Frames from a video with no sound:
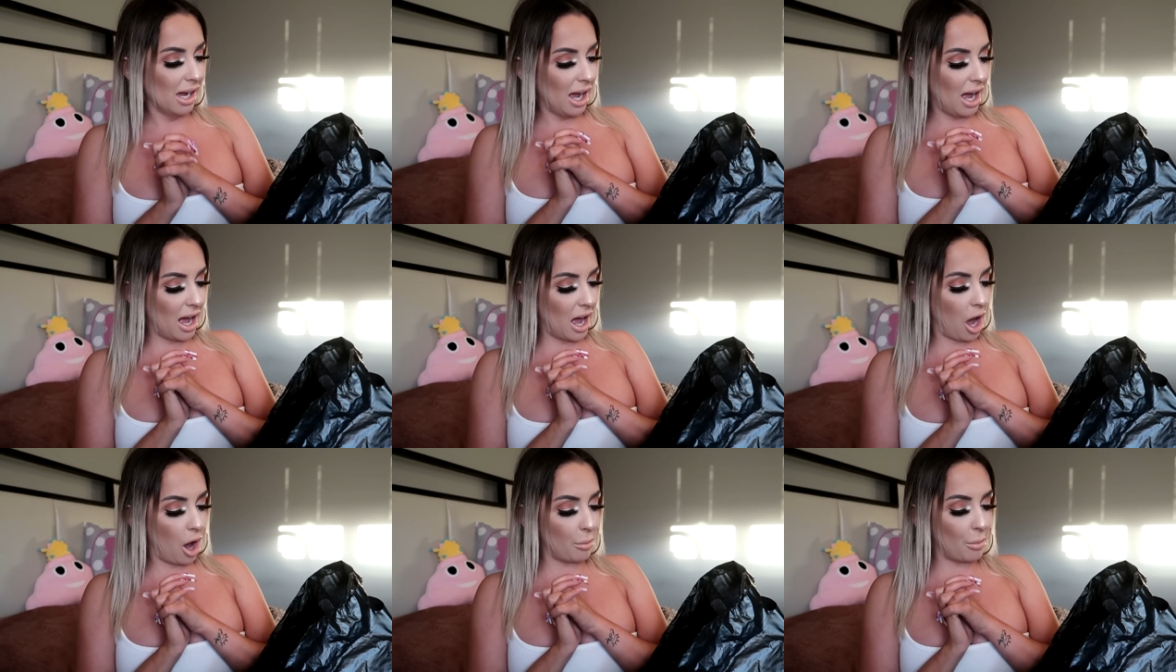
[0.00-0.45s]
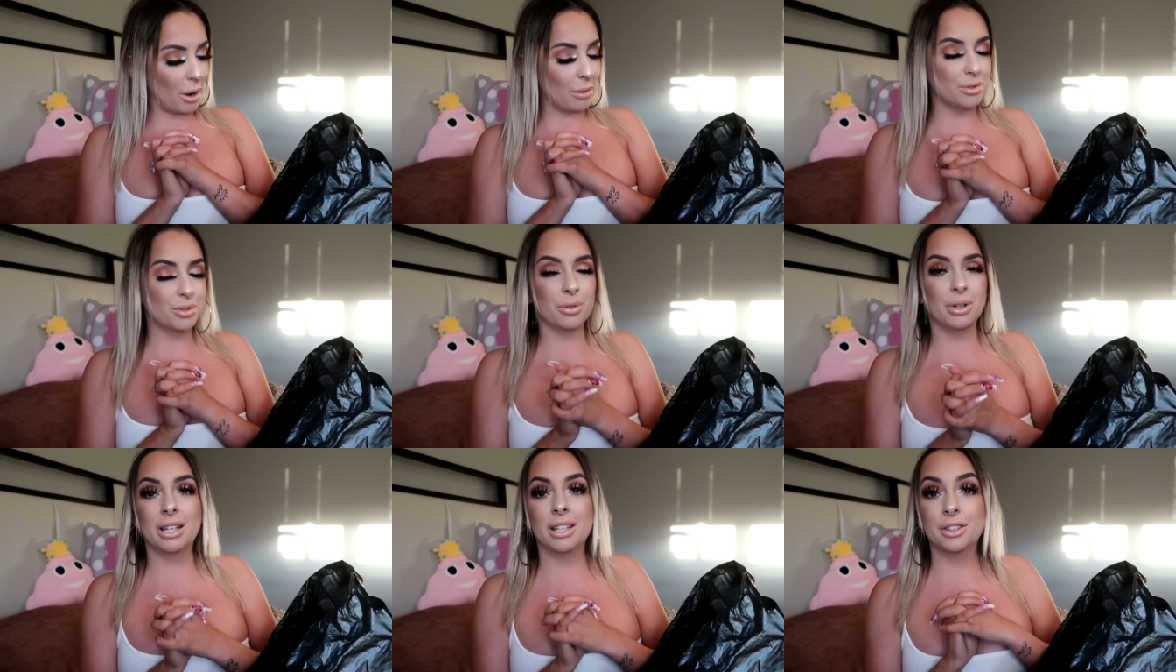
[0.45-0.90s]
Um, I
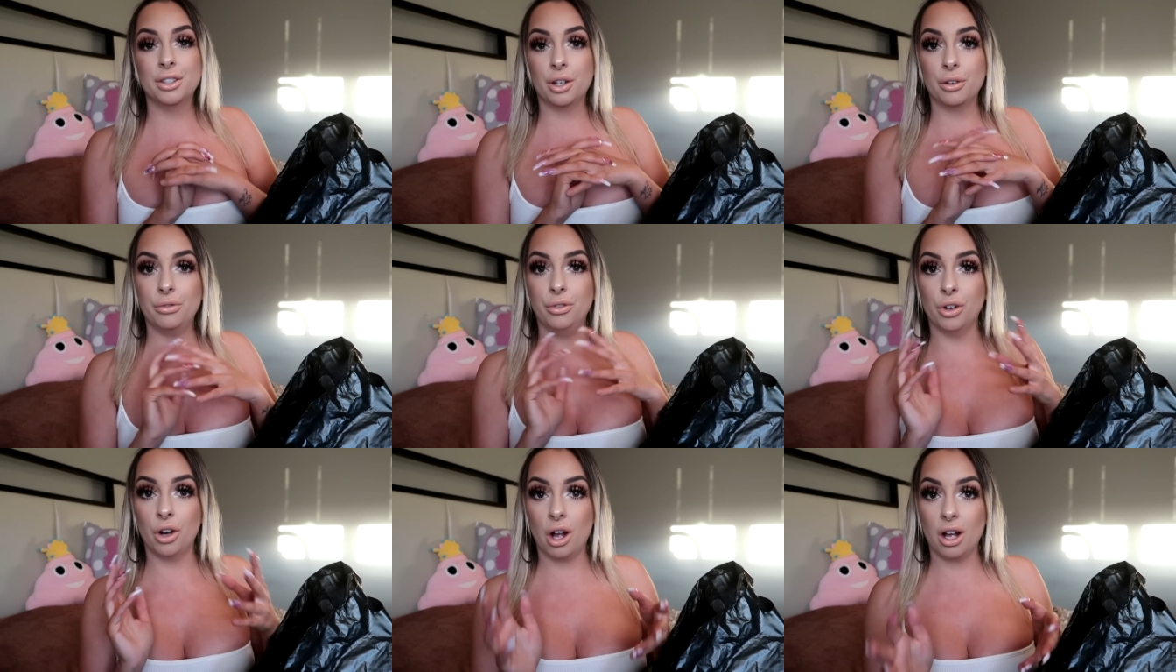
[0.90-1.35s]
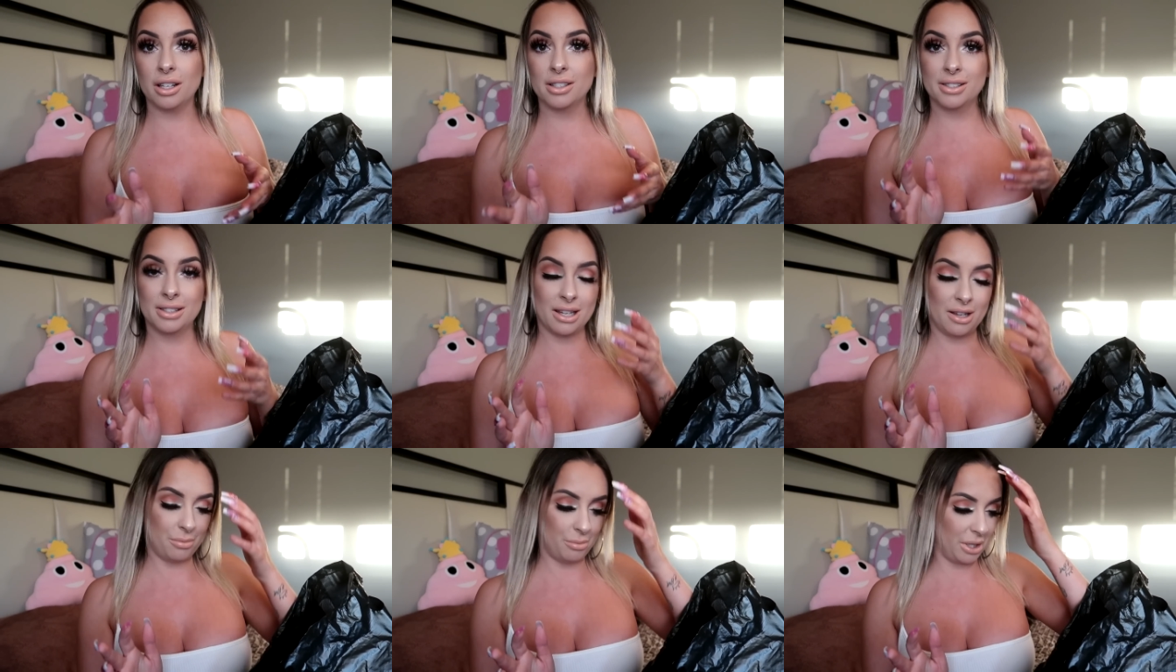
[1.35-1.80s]
was going in there for
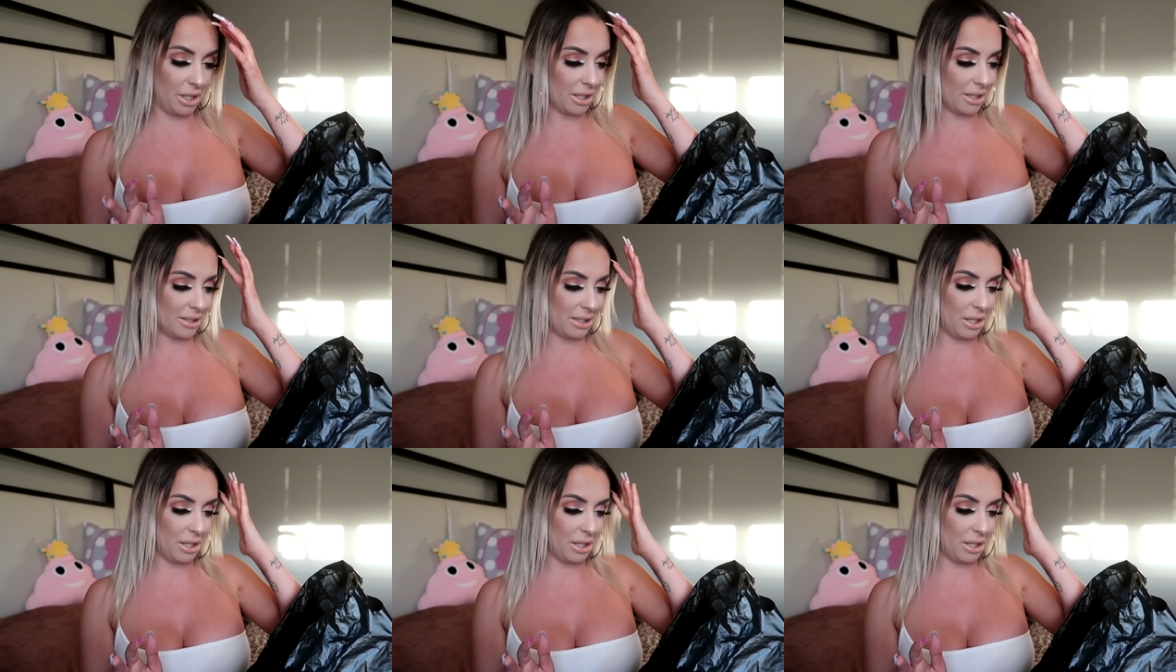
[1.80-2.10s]
Austin because